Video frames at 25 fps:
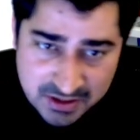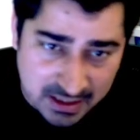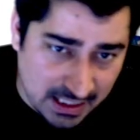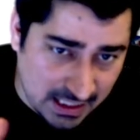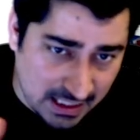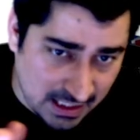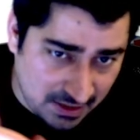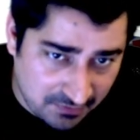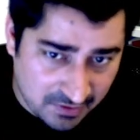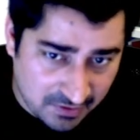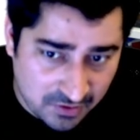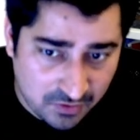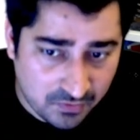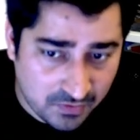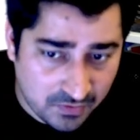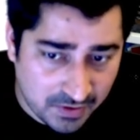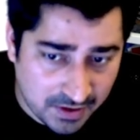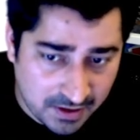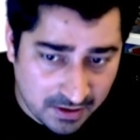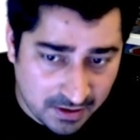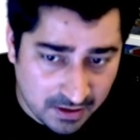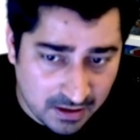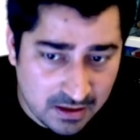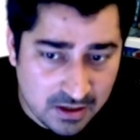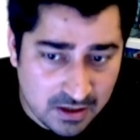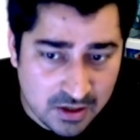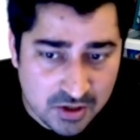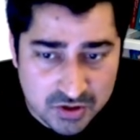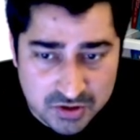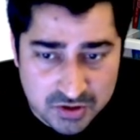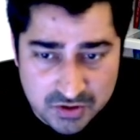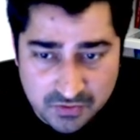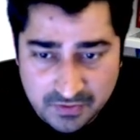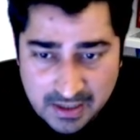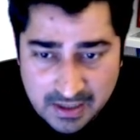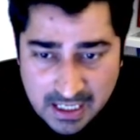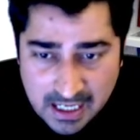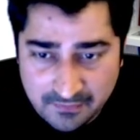and even over here, so
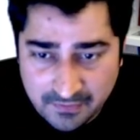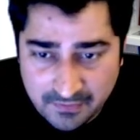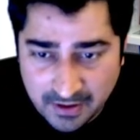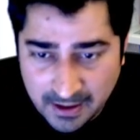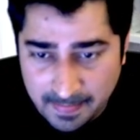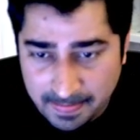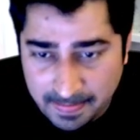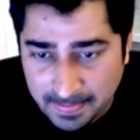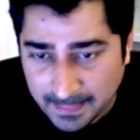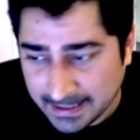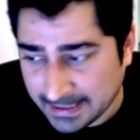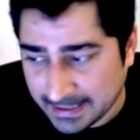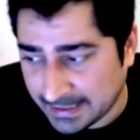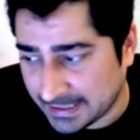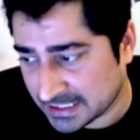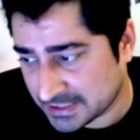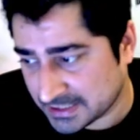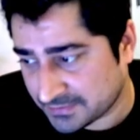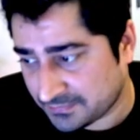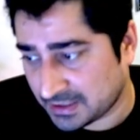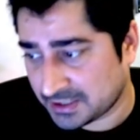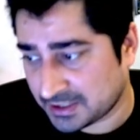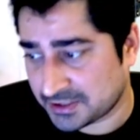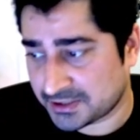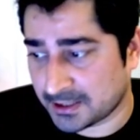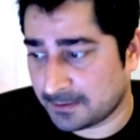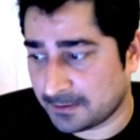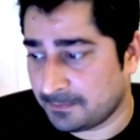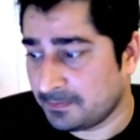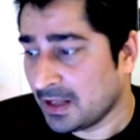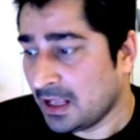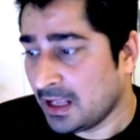we have a index function.